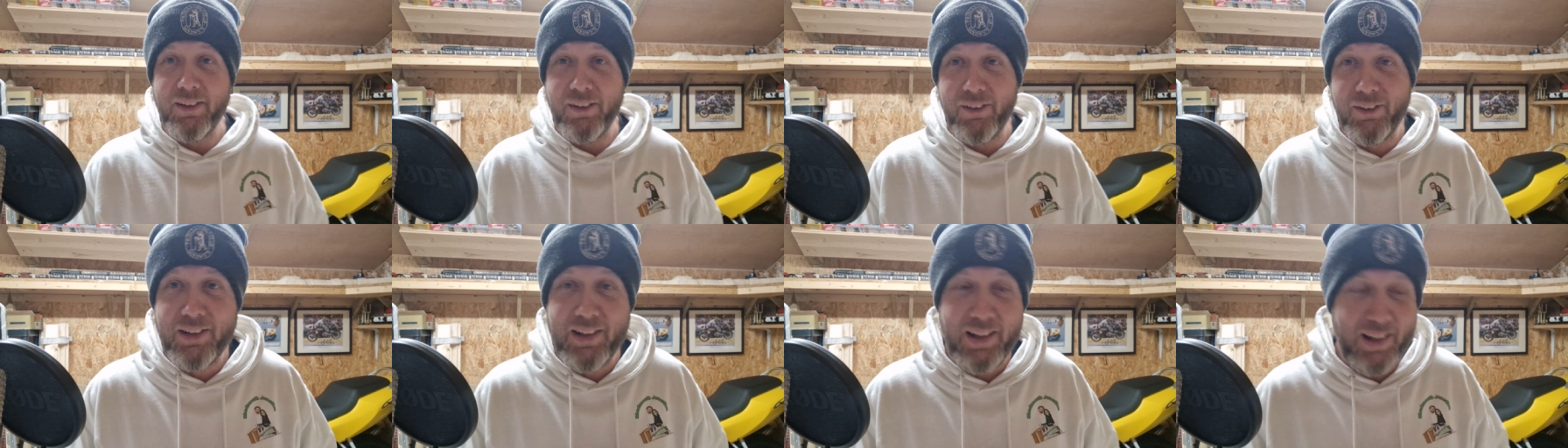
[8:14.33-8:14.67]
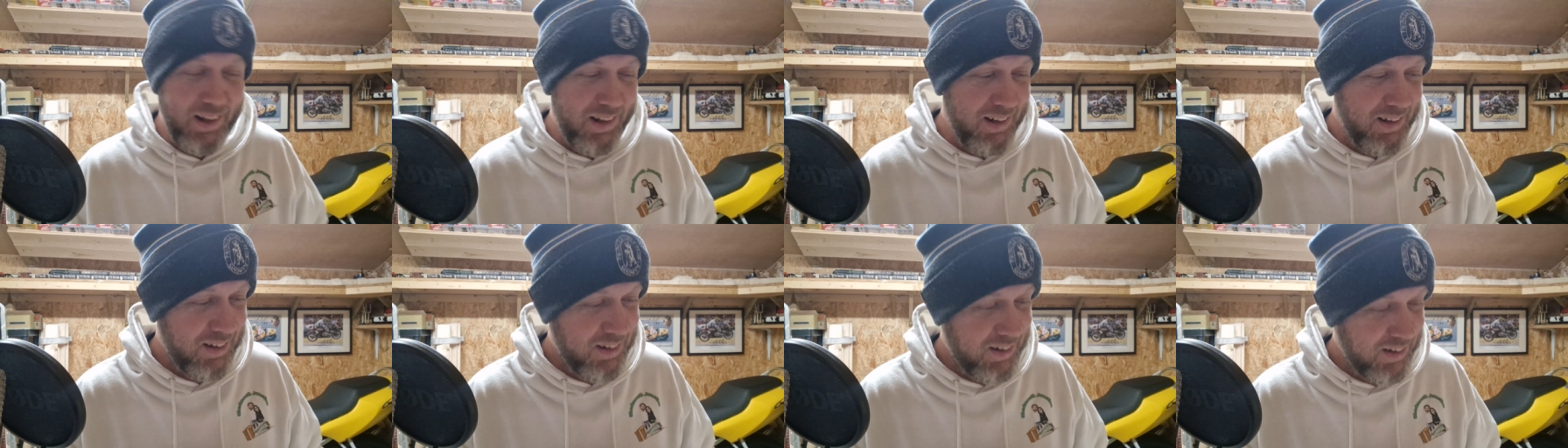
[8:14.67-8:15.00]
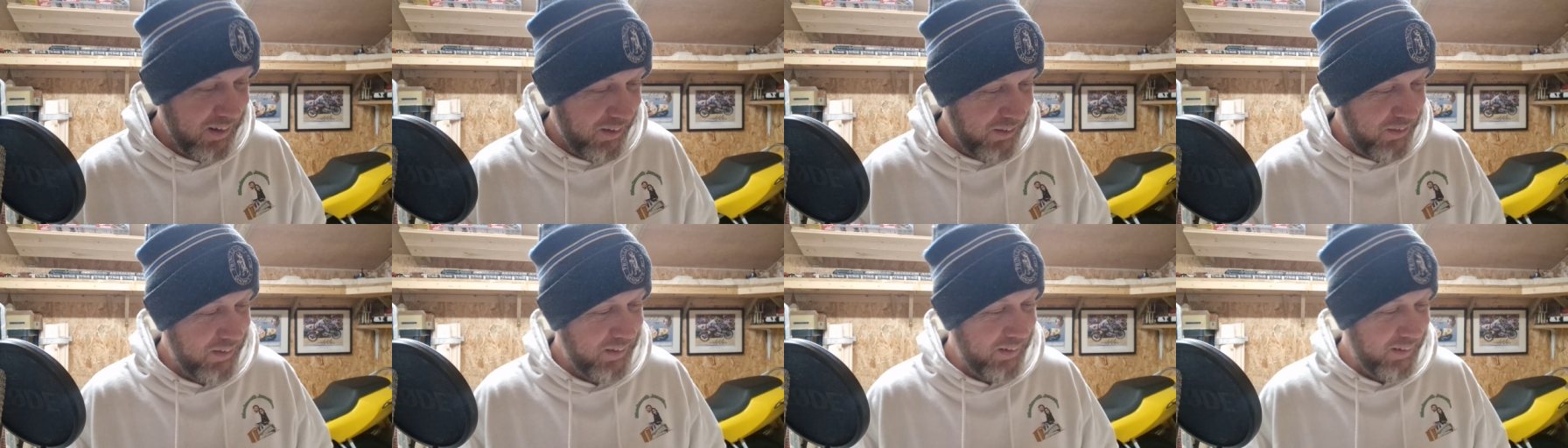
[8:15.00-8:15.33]
Okay,
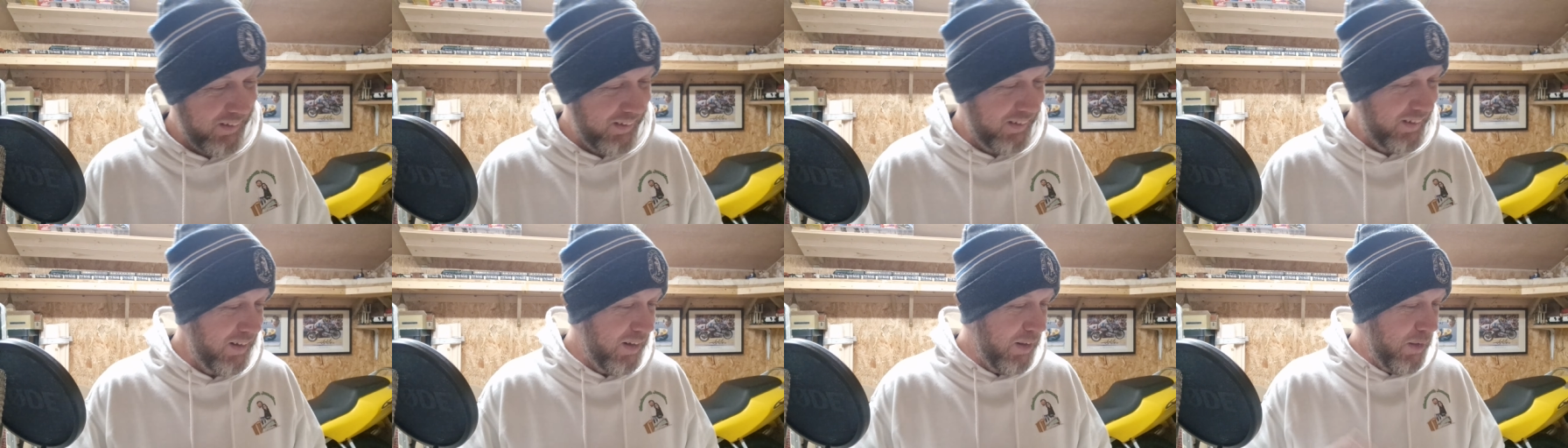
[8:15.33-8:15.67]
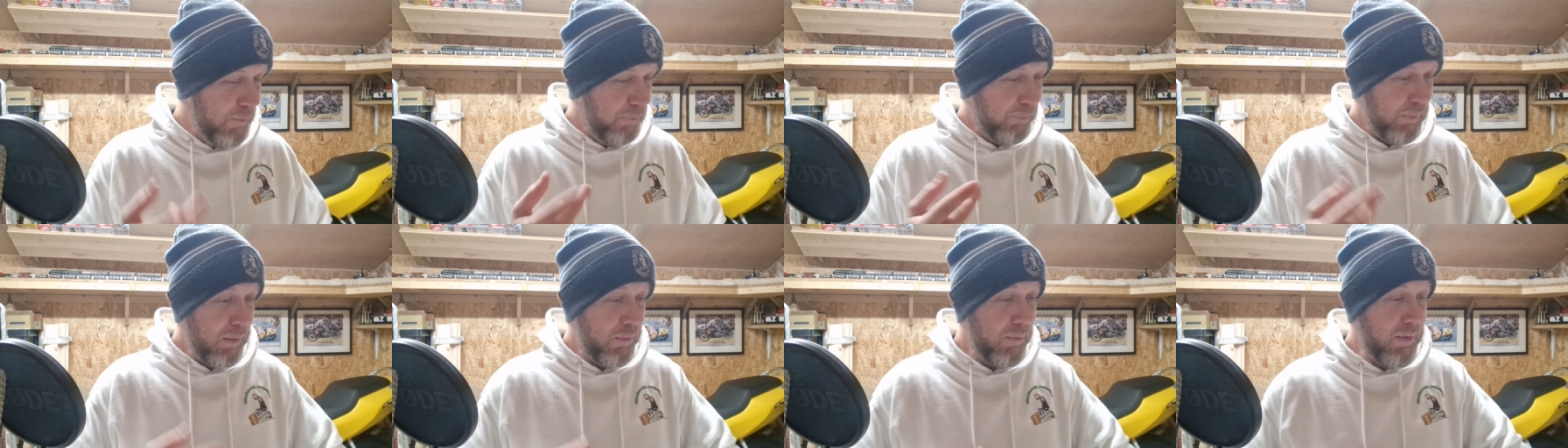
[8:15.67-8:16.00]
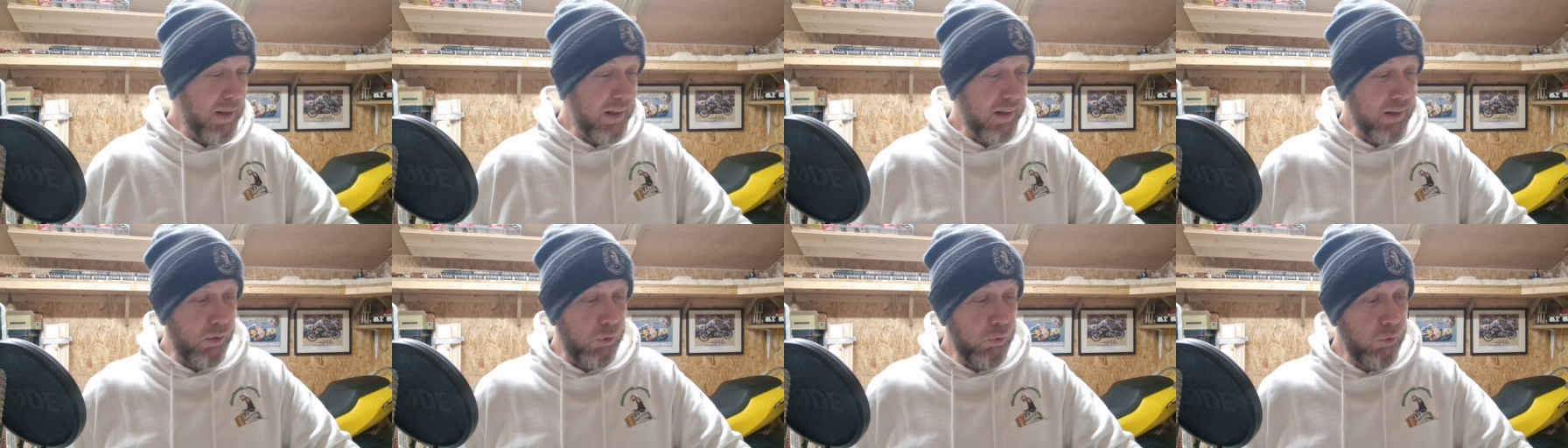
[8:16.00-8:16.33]
so there
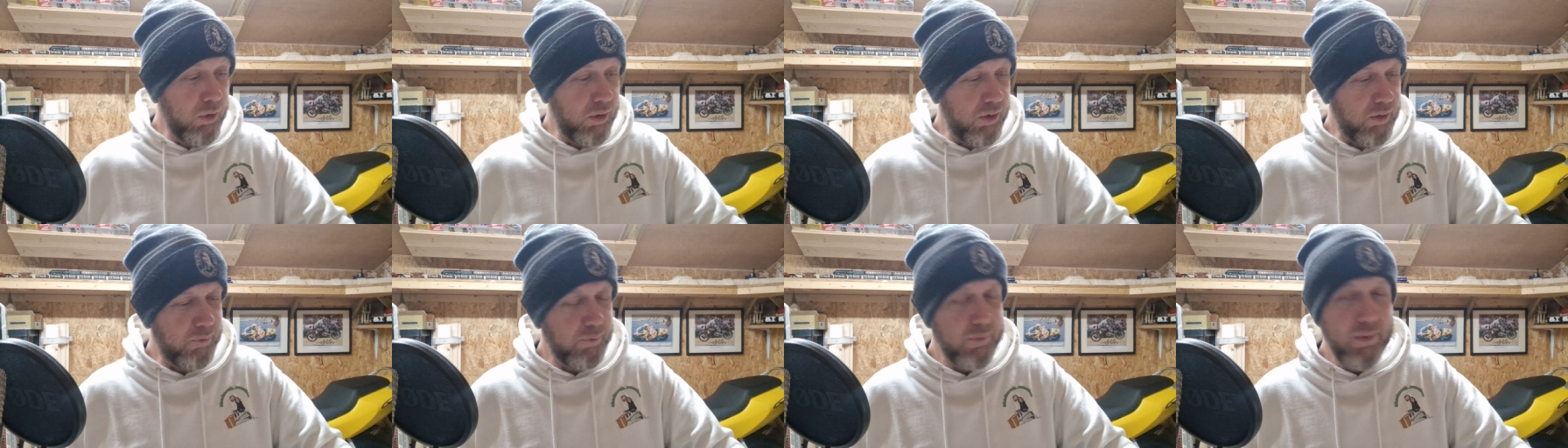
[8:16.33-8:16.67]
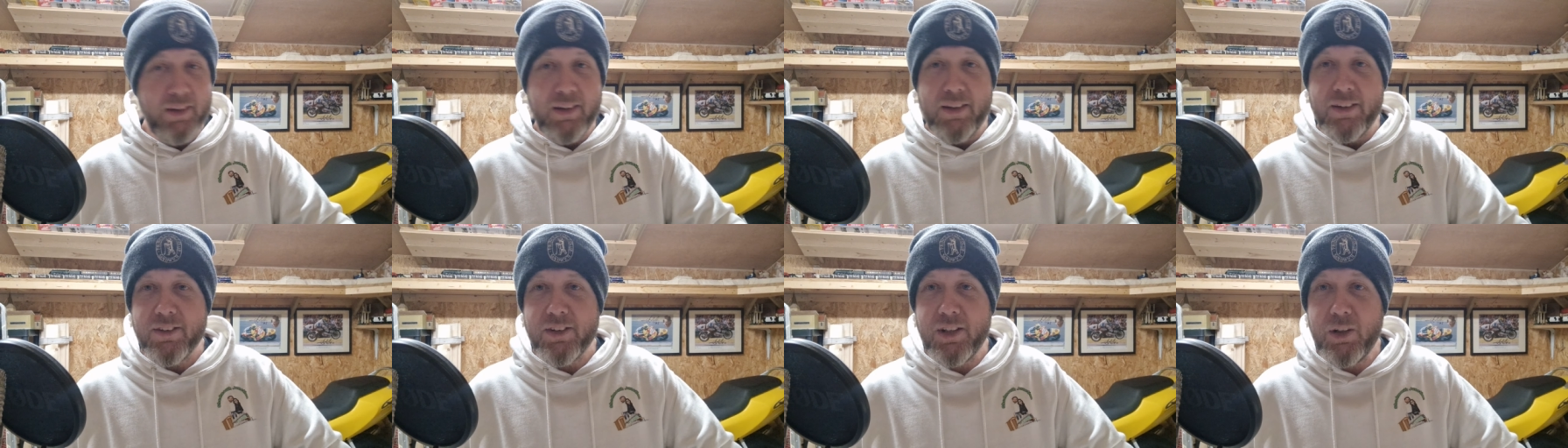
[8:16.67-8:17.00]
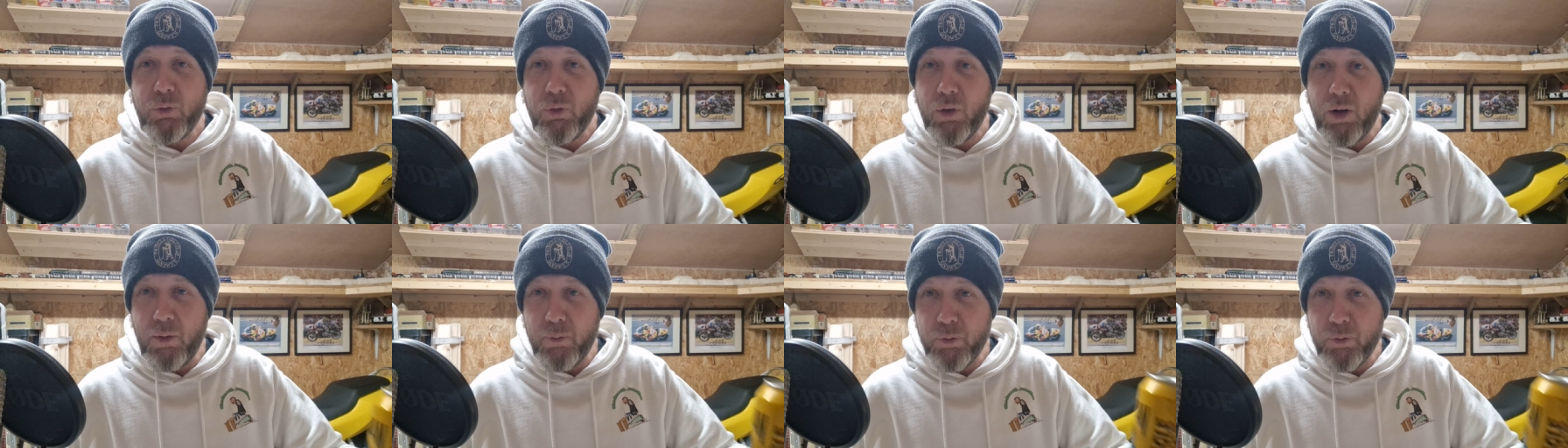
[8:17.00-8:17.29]
you go. All you know what?